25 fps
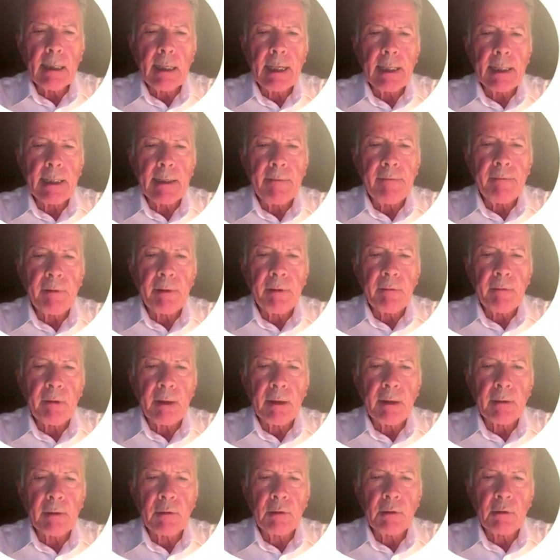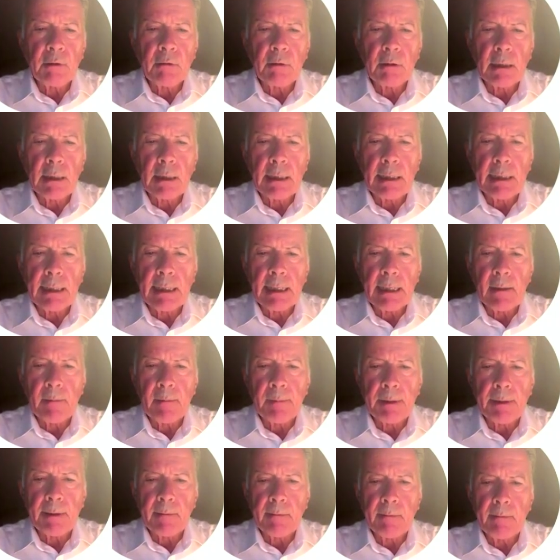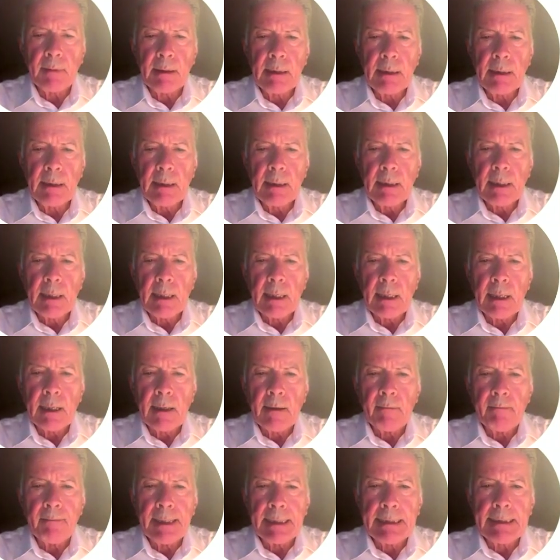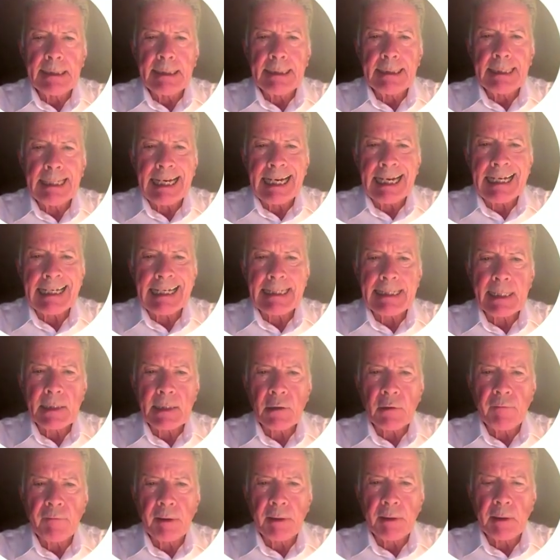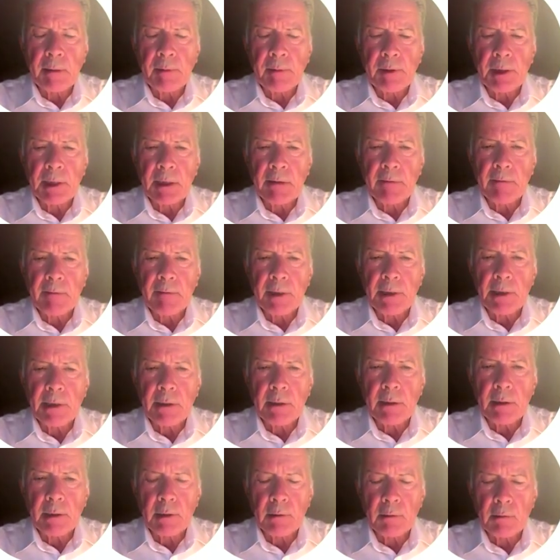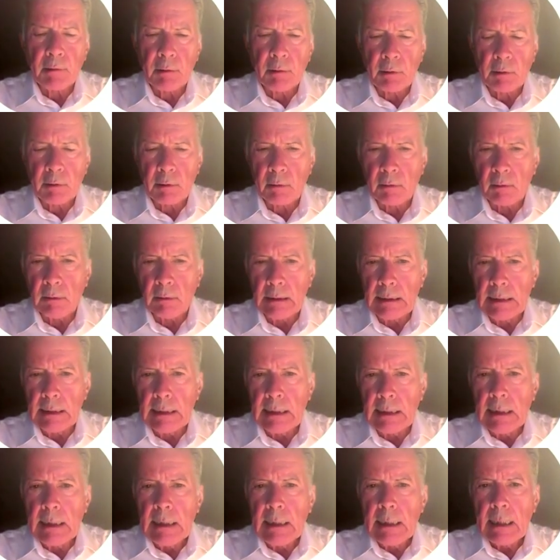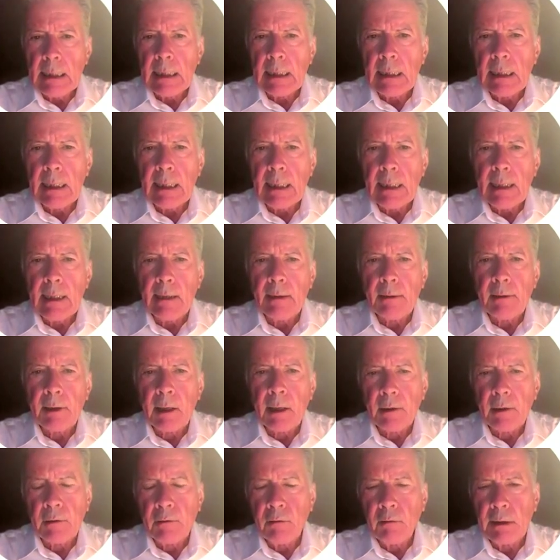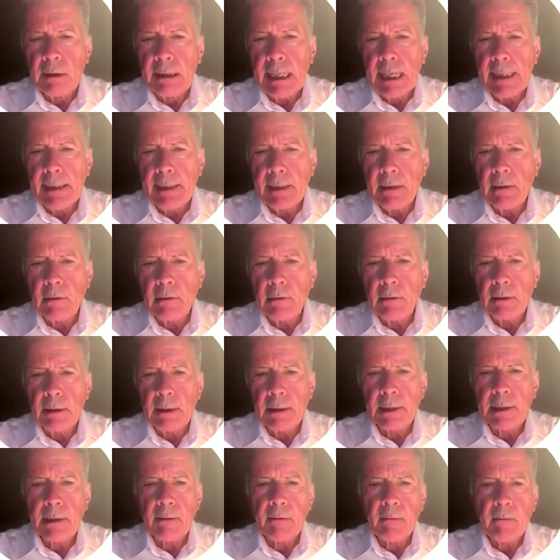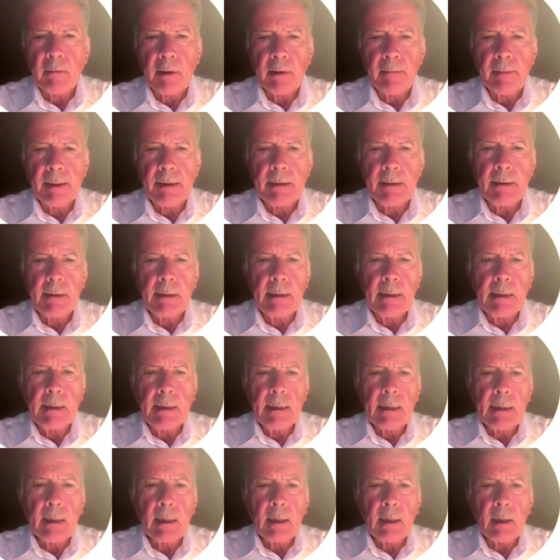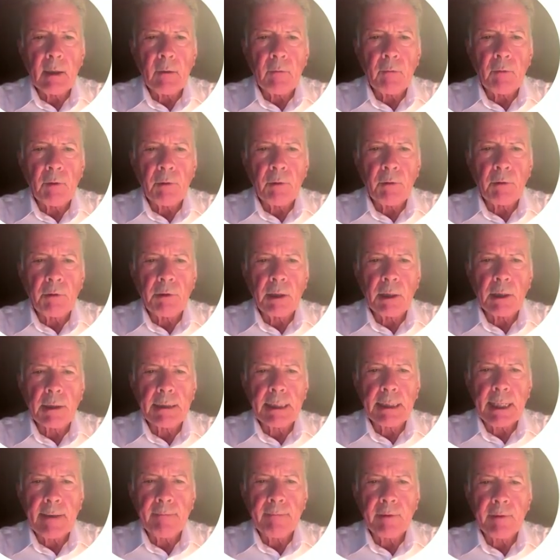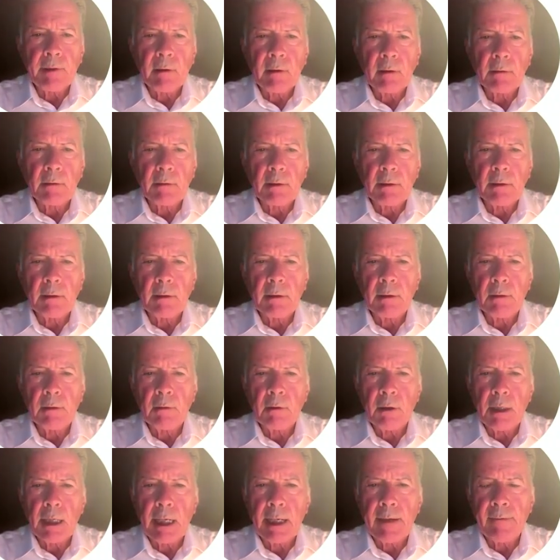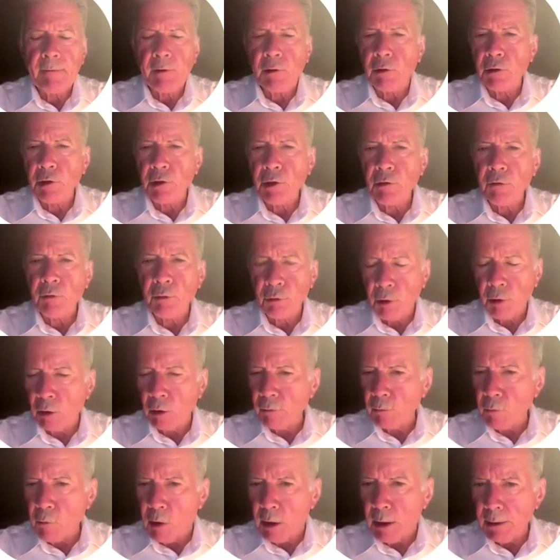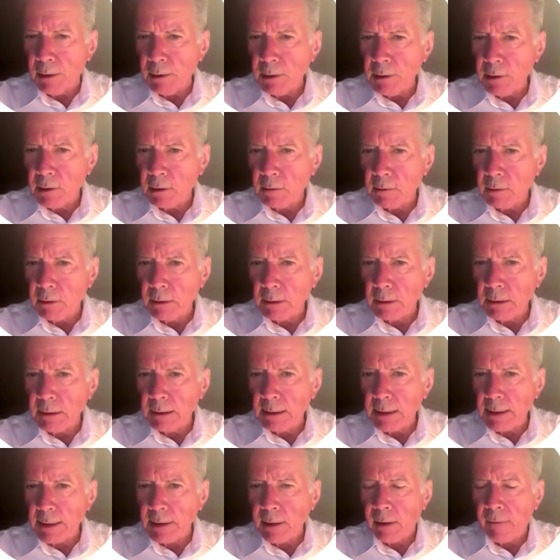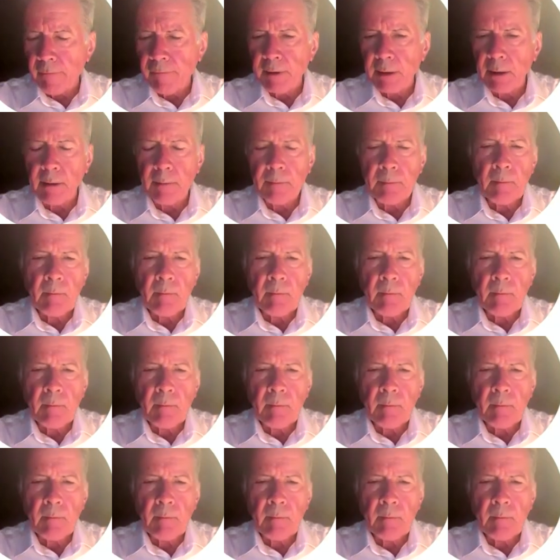And if we want to help them, making access to fertility preservation is crucial. There are two categories of women who do not have children. You have those who don't want children and there's nothing